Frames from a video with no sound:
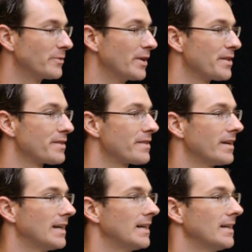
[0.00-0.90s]
with
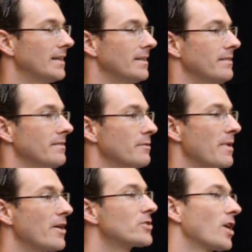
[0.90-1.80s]
the
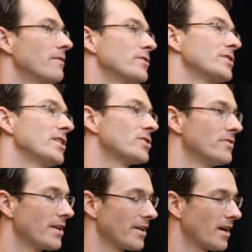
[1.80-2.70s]
marriage conversation
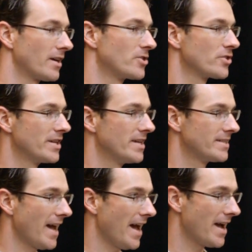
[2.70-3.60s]
that our country has
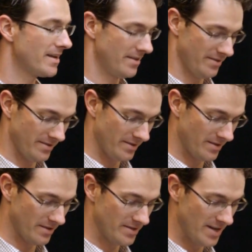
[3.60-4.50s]
had
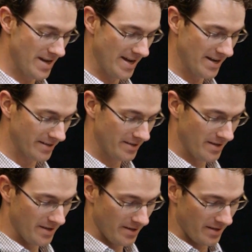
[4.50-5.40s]
to date.
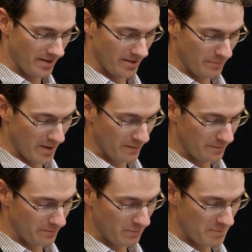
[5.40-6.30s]

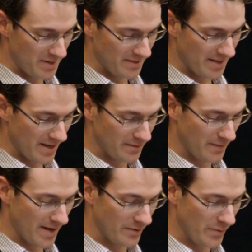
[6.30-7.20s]
I'm
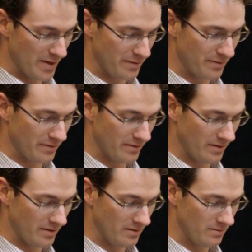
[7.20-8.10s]
dissatisfied with
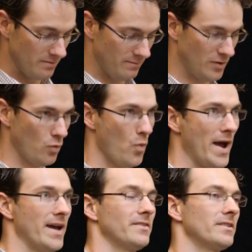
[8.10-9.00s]
the
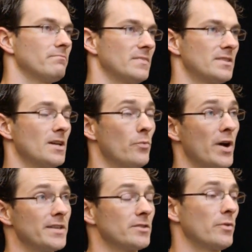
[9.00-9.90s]
way that, in some
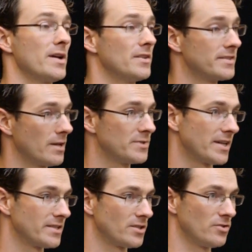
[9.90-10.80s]
ways, the way that
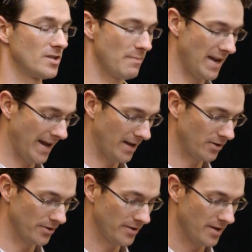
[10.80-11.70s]
same-sex issues have been
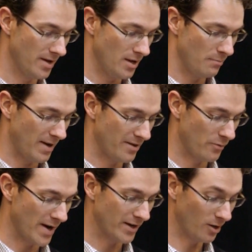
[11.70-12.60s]
handled by the
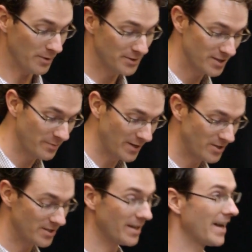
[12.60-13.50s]
right, almost as much
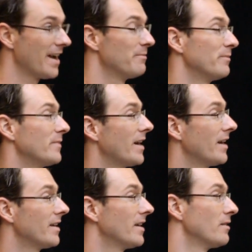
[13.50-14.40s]
as I am
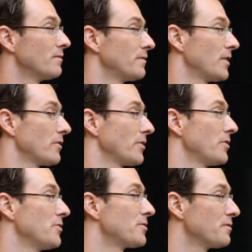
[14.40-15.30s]
of their
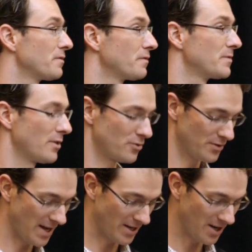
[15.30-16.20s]
use of social
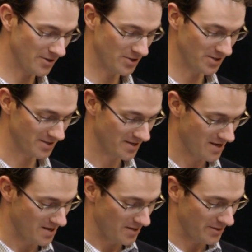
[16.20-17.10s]
technologies.
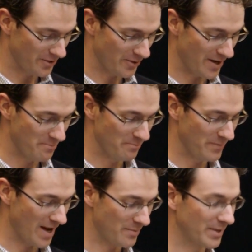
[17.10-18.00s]
So I'm
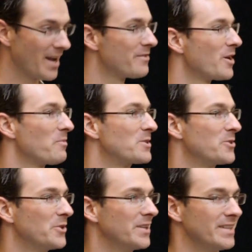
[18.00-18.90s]
happy to have an
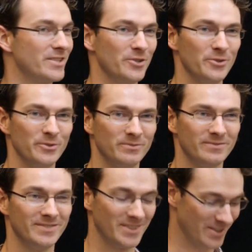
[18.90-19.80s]
opportunity to
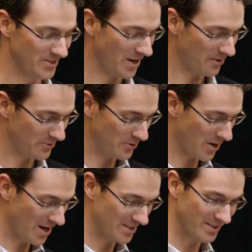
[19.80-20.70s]
chat with you
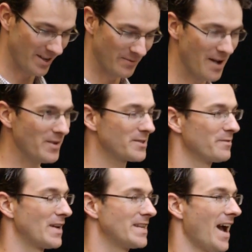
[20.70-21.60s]
guys. I've had some
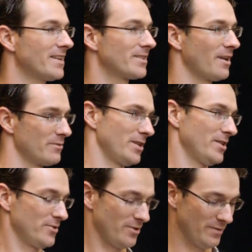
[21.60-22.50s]
fantastic
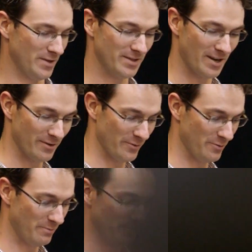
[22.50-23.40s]
conversations over this side of the
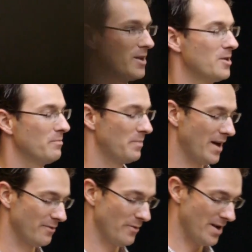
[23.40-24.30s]
room,
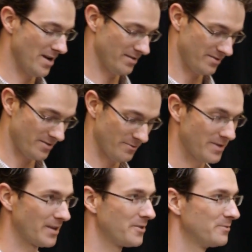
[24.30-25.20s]
by the way, so
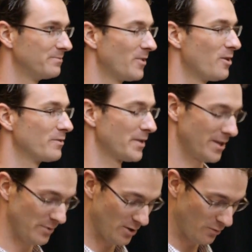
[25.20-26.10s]
thank you all for
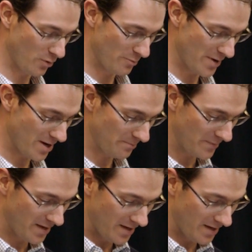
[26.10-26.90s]
getting me all warmed up.